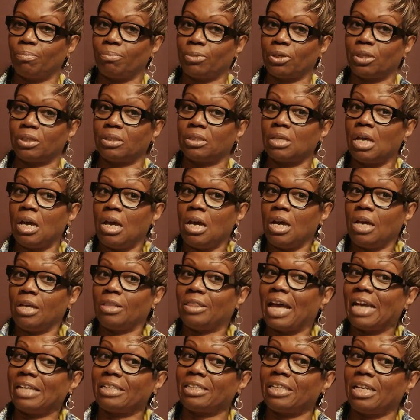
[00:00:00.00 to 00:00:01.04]
because
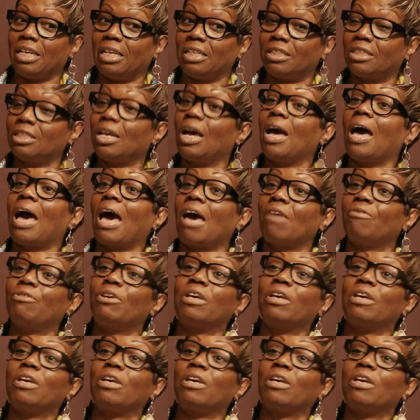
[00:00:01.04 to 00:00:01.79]
that is having